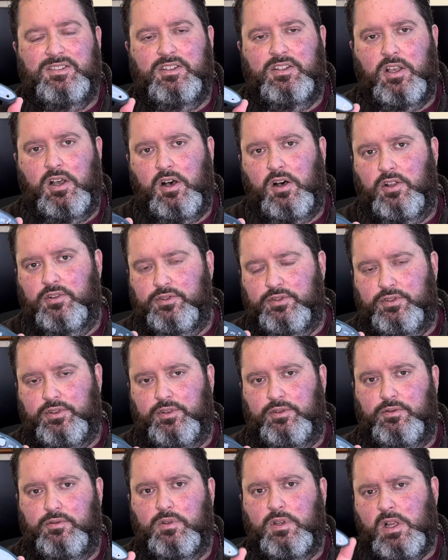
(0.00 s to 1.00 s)
can't
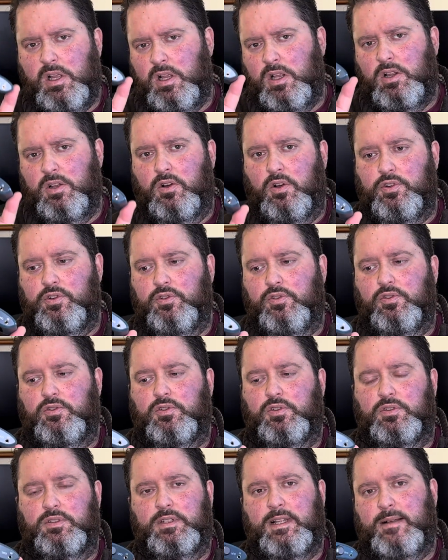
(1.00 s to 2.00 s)
do on
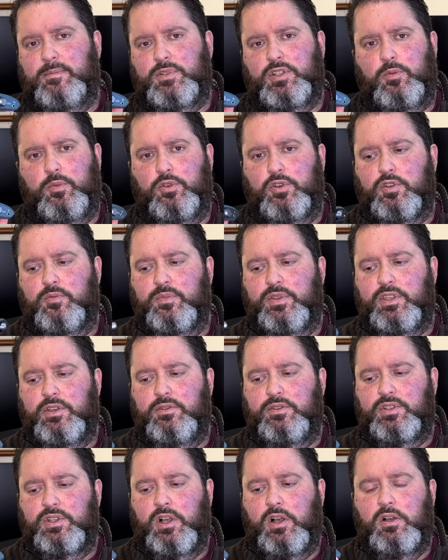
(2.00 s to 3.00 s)
your laptop or
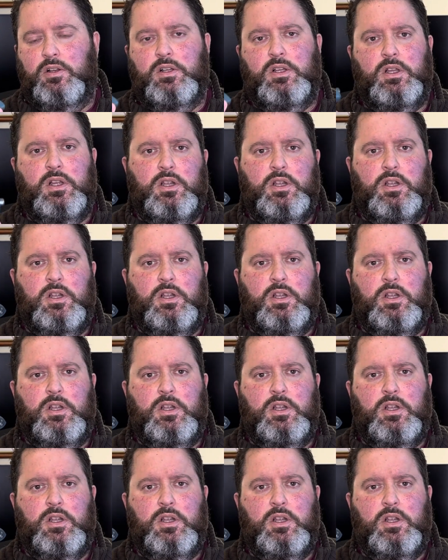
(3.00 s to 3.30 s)
computer.